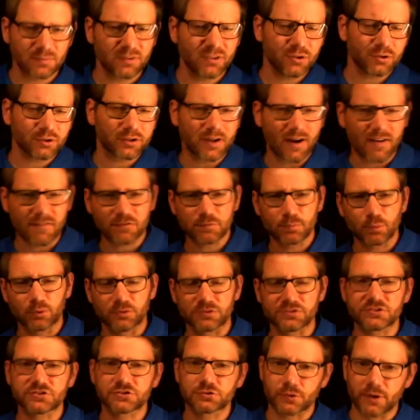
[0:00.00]
but you're comfortable
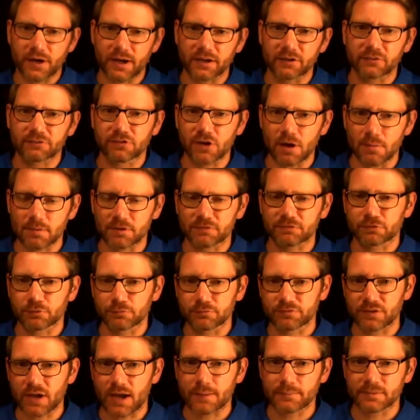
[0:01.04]
in straying from it
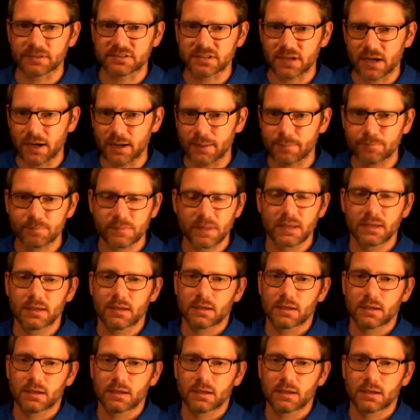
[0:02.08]
from time to time.